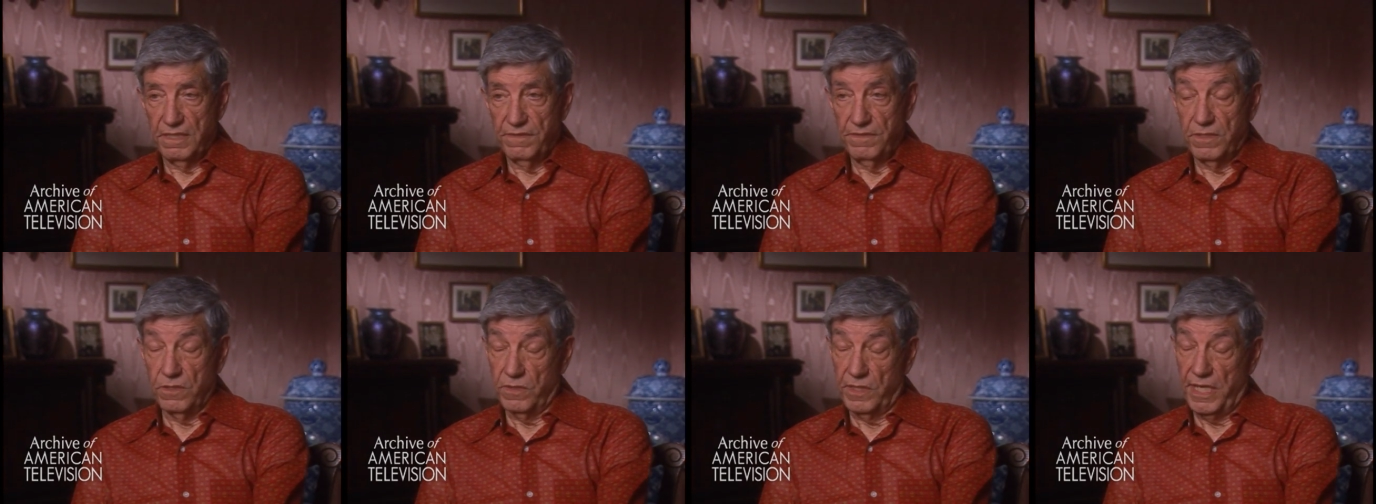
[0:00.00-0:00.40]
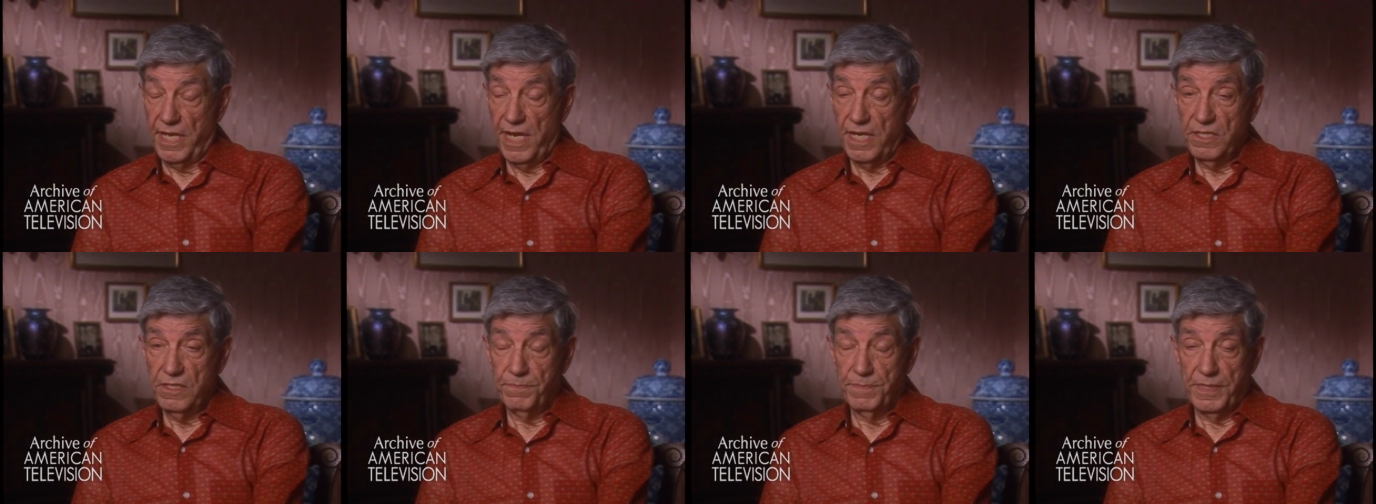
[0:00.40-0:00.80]
so I
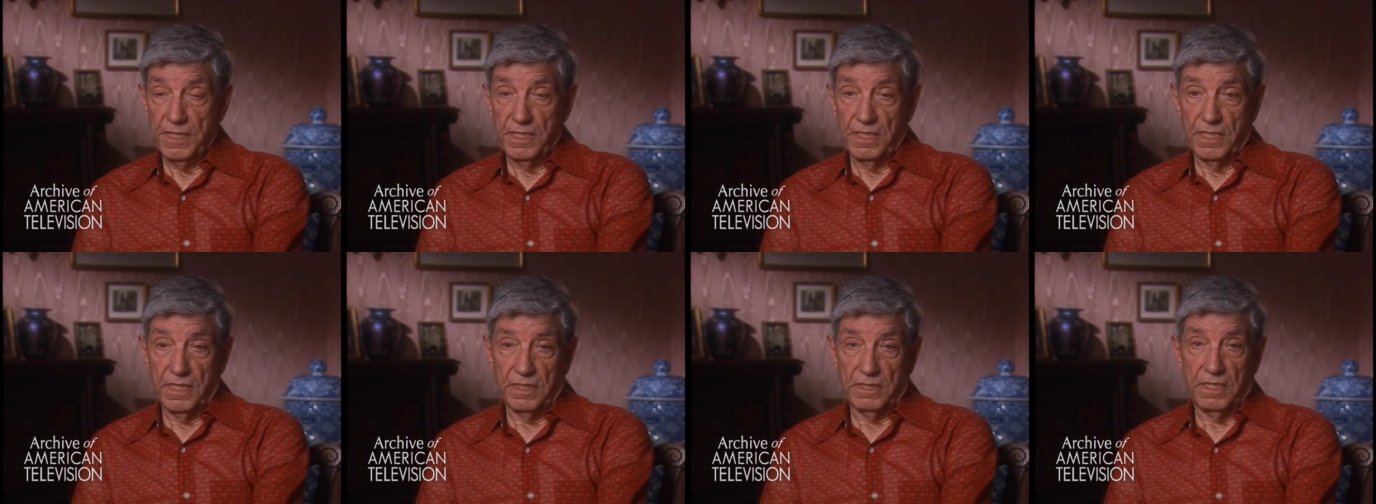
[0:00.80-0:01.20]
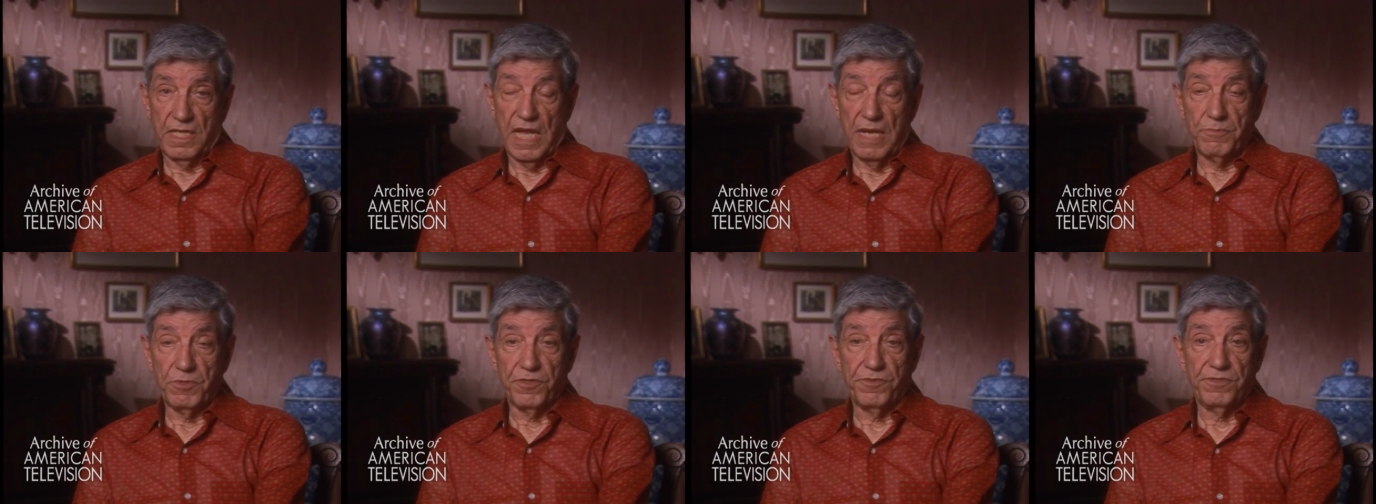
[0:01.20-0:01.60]
had to be at
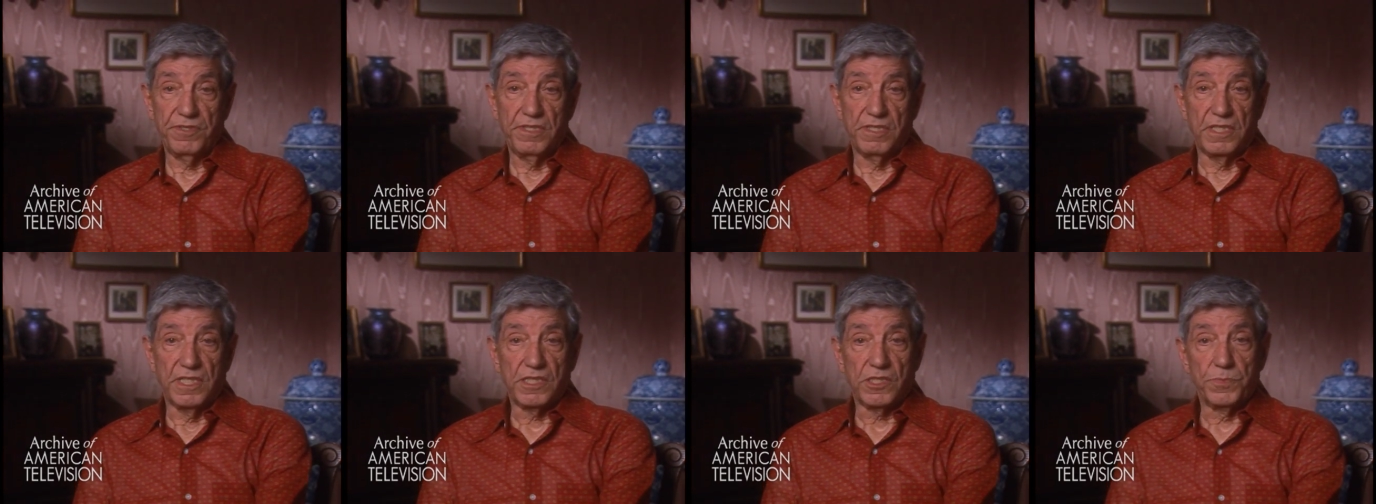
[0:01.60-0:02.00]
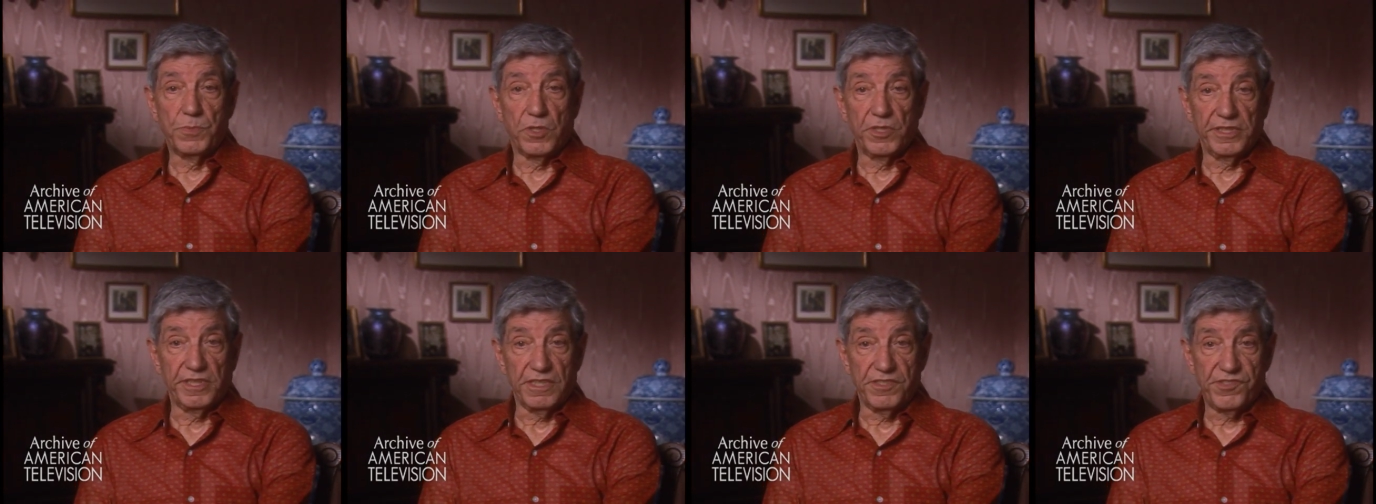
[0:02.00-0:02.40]
Camera 3 the next
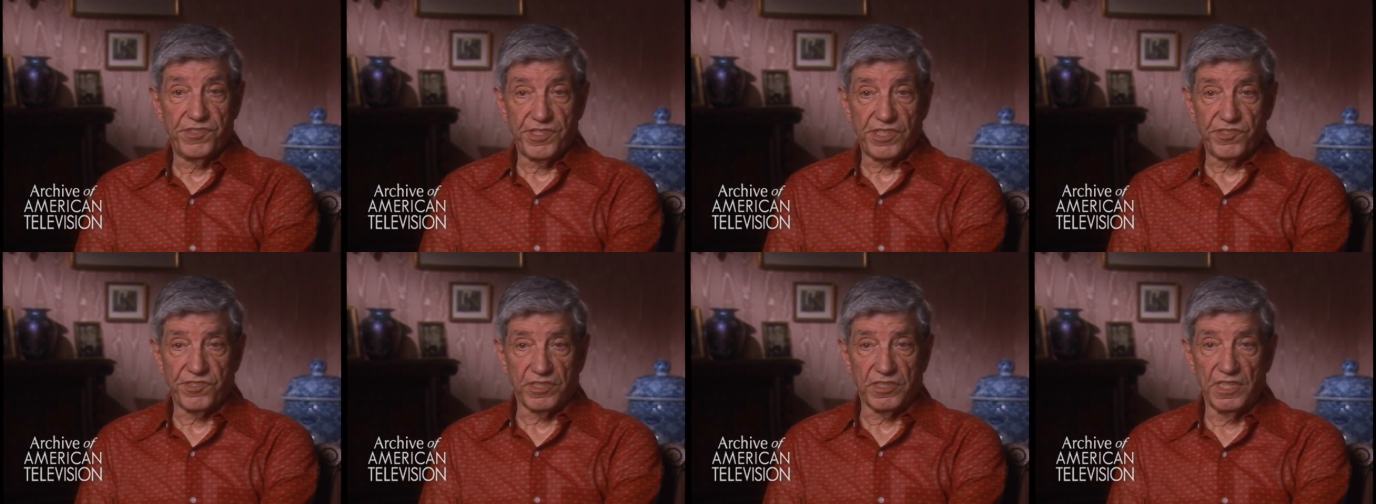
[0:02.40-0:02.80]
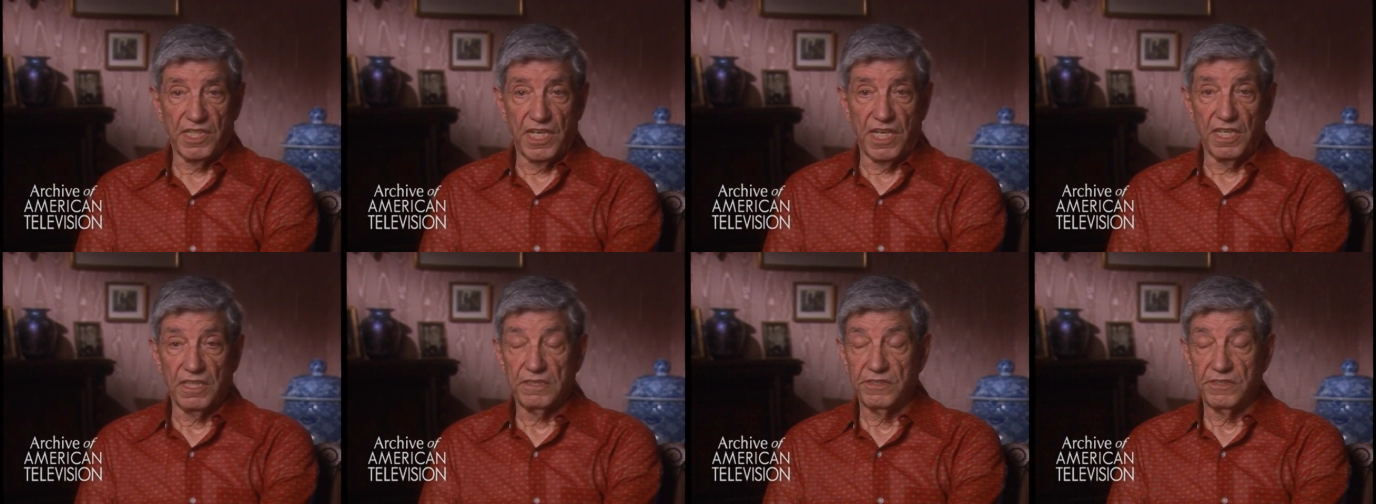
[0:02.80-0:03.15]
morning at 6 o'clock.